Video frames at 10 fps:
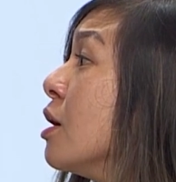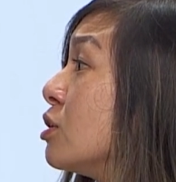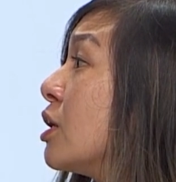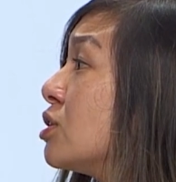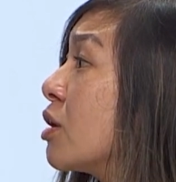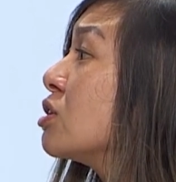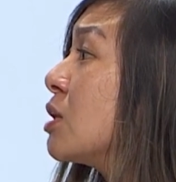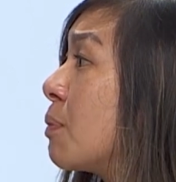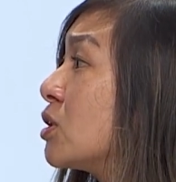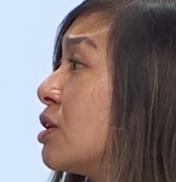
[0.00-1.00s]
So as long as they
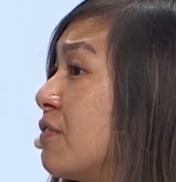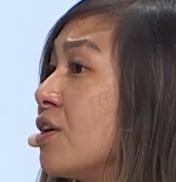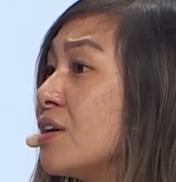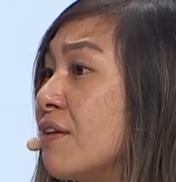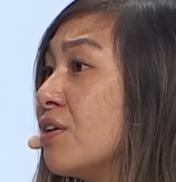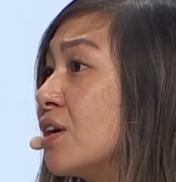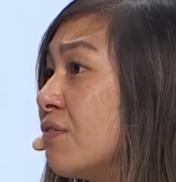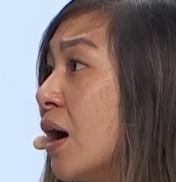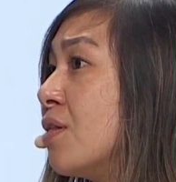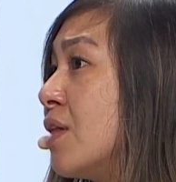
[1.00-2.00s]
persevere and never give
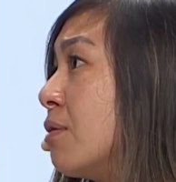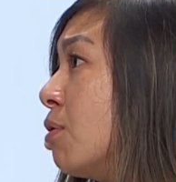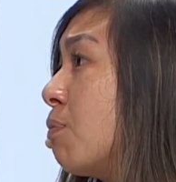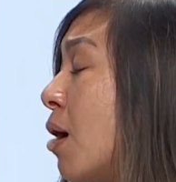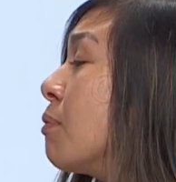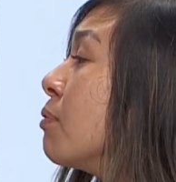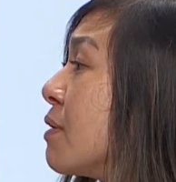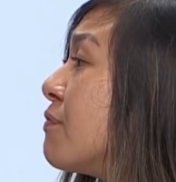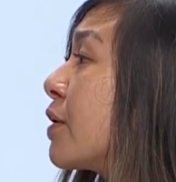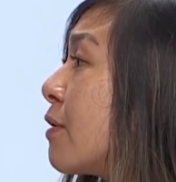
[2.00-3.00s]
up, they will probably
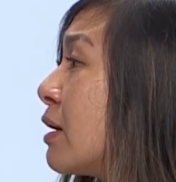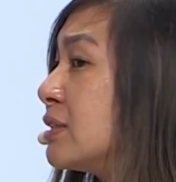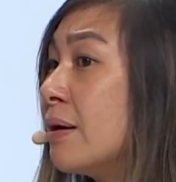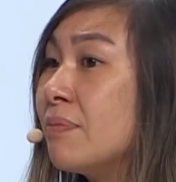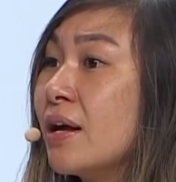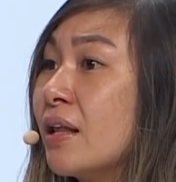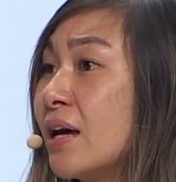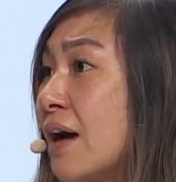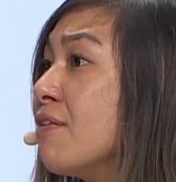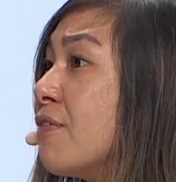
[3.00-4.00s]
figure out something.
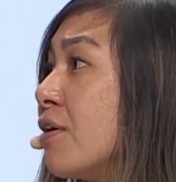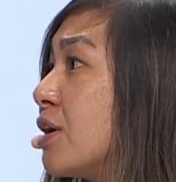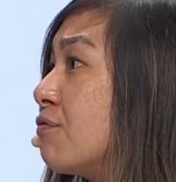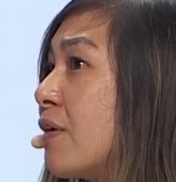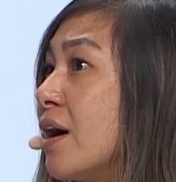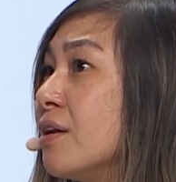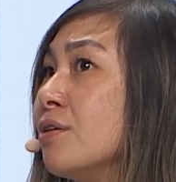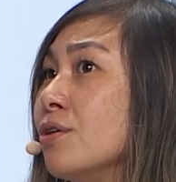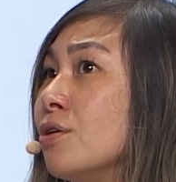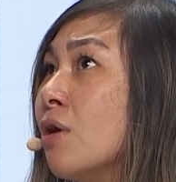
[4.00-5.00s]
Like I have a very good friend
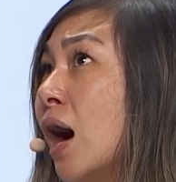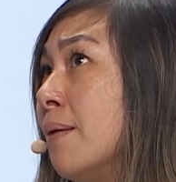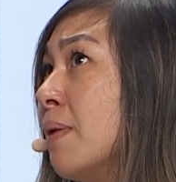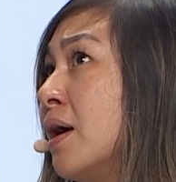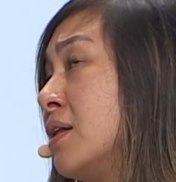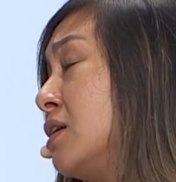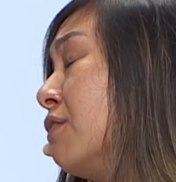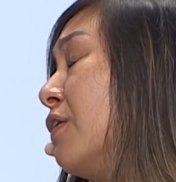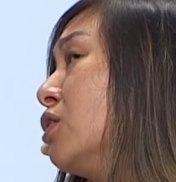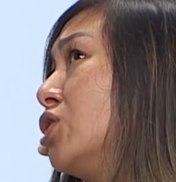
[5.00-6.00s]
who I met in the Thiel
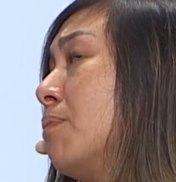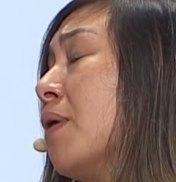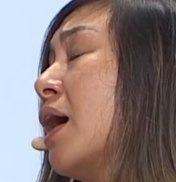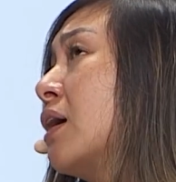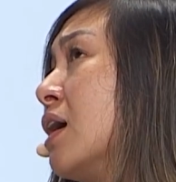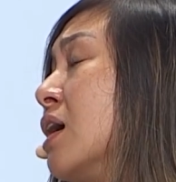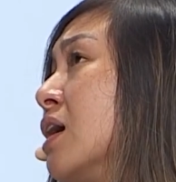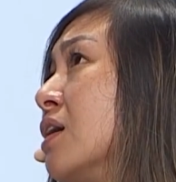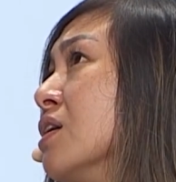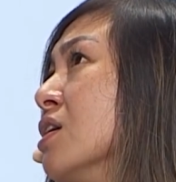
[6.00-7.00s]
Fellowship back
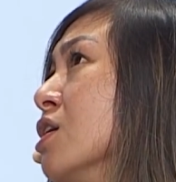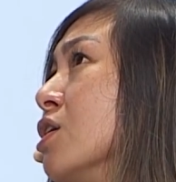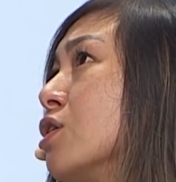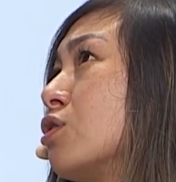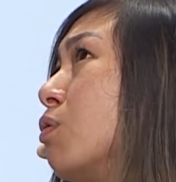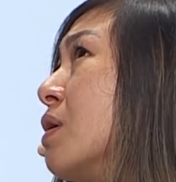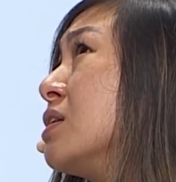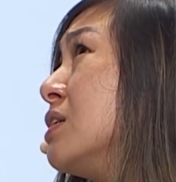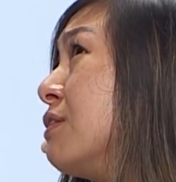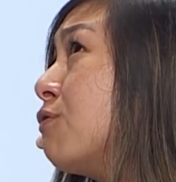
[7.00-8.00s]
in
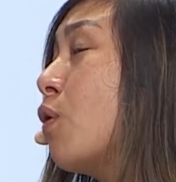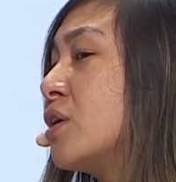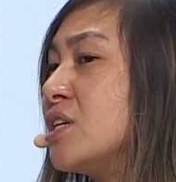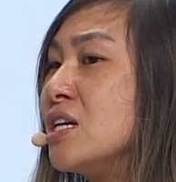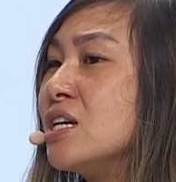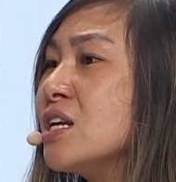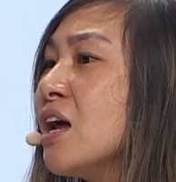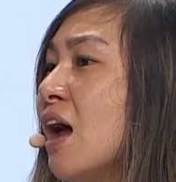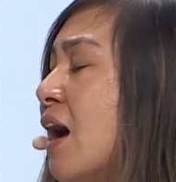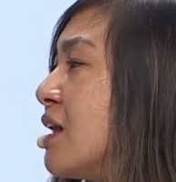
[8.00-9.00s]
2014
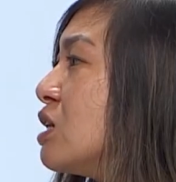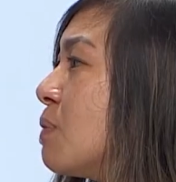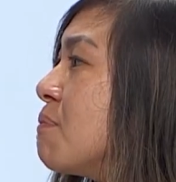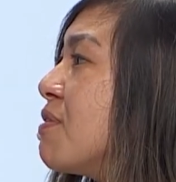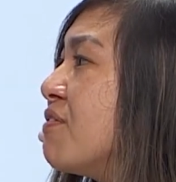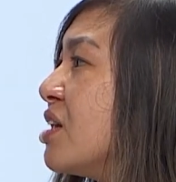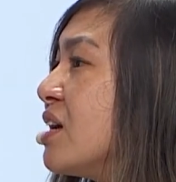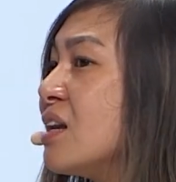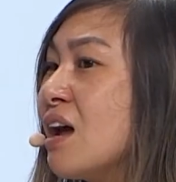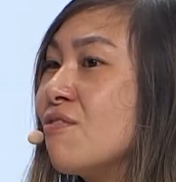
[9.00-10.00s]
and he's been
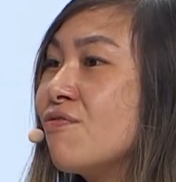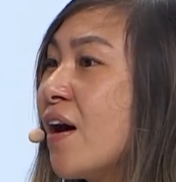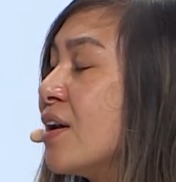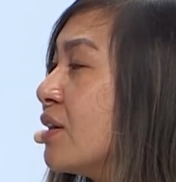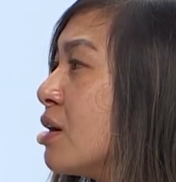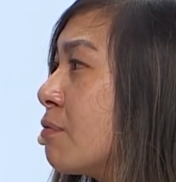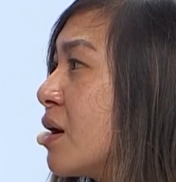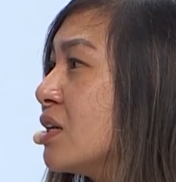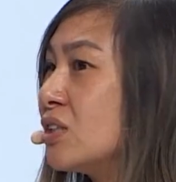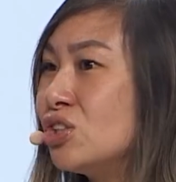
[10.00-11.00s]
pivoting and finally
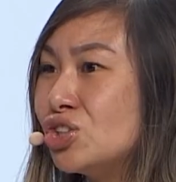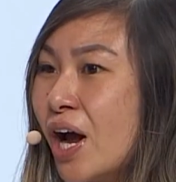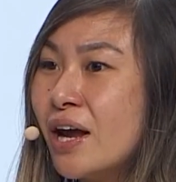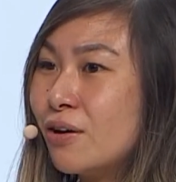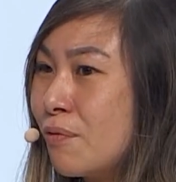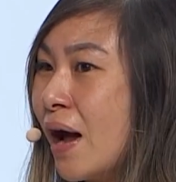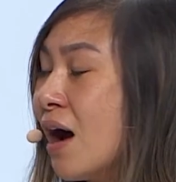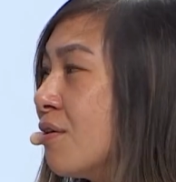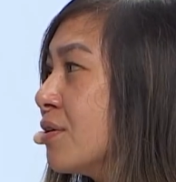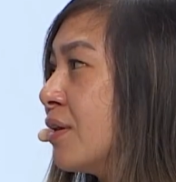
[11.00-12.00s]
raised a giant
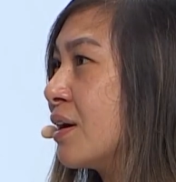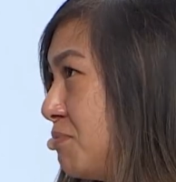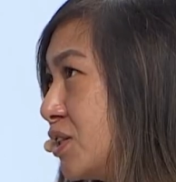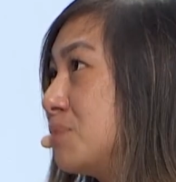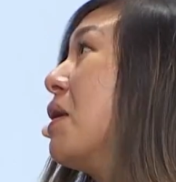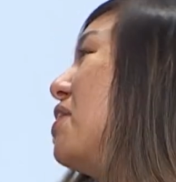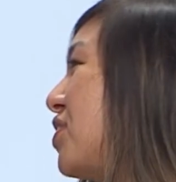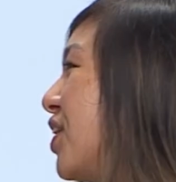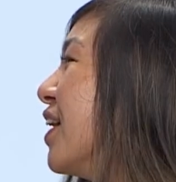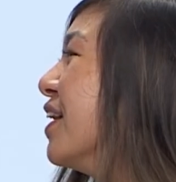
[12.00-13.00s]
round like this
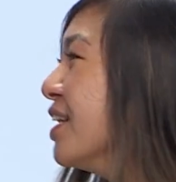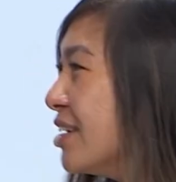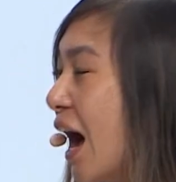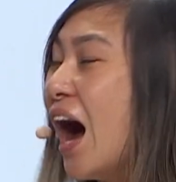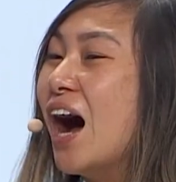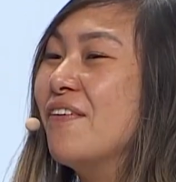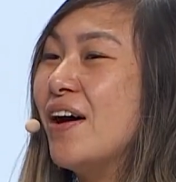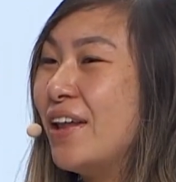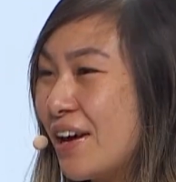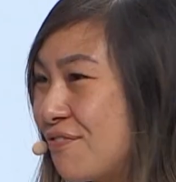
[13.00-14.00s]
month yeah. um,
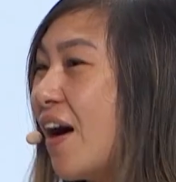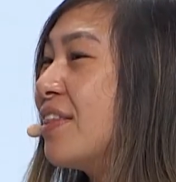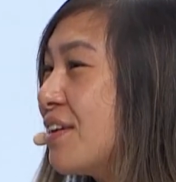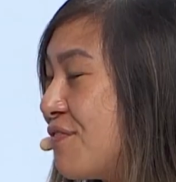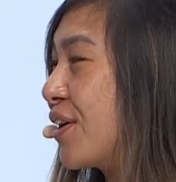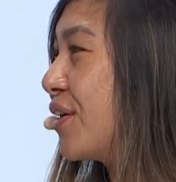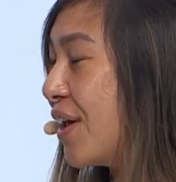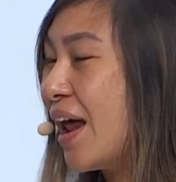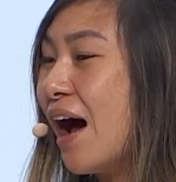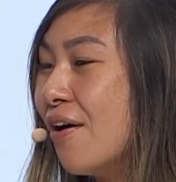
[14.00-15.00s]
and like finally figured
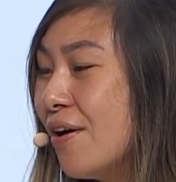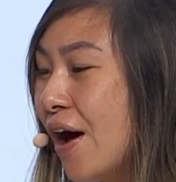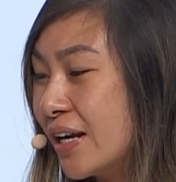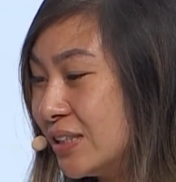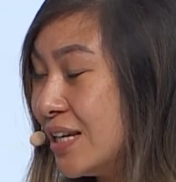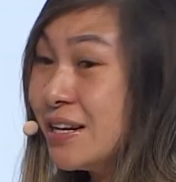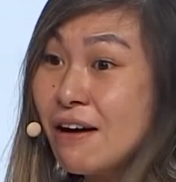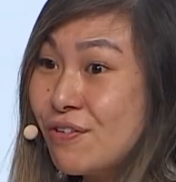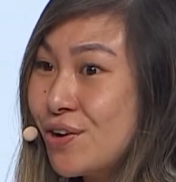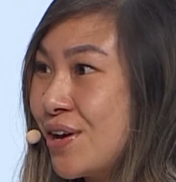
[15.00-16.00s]
it out because he
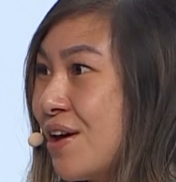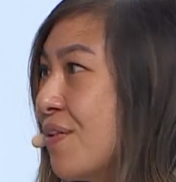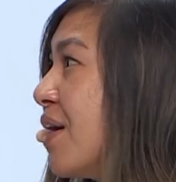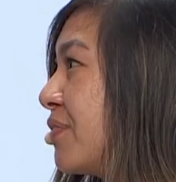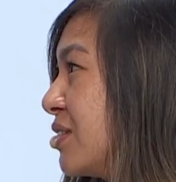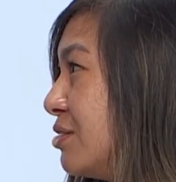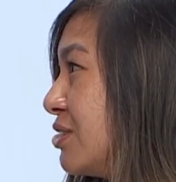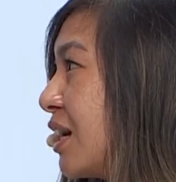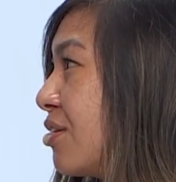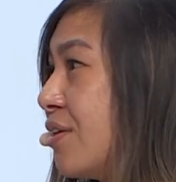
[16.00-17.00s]
never gave up because he was
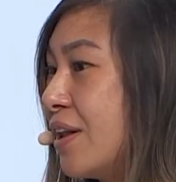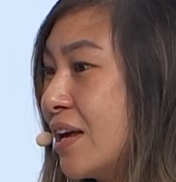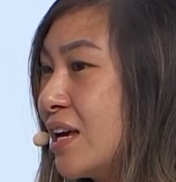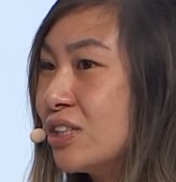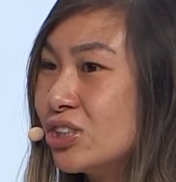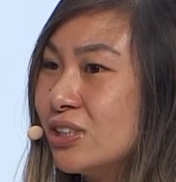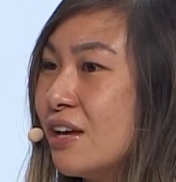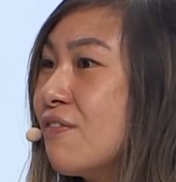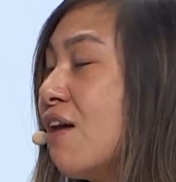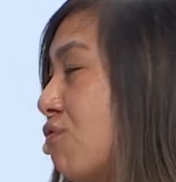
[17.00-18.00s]
technically like he could just
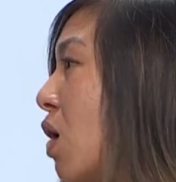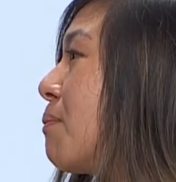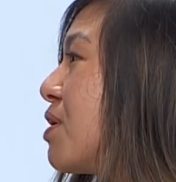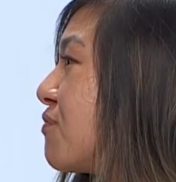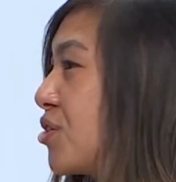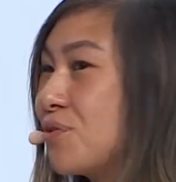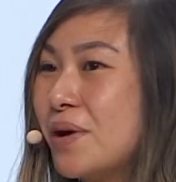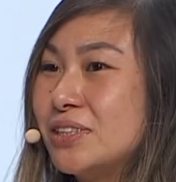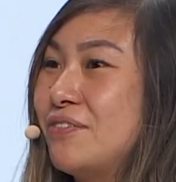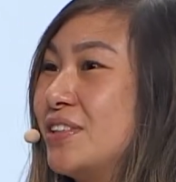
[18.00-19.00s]
live off ramen for the
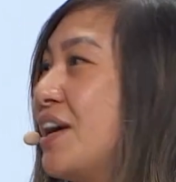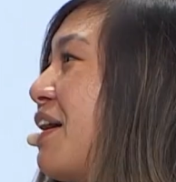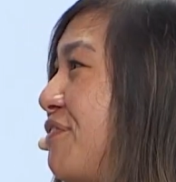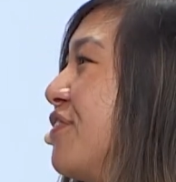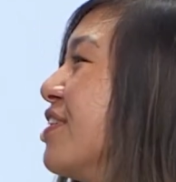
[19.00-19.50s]
rest of his life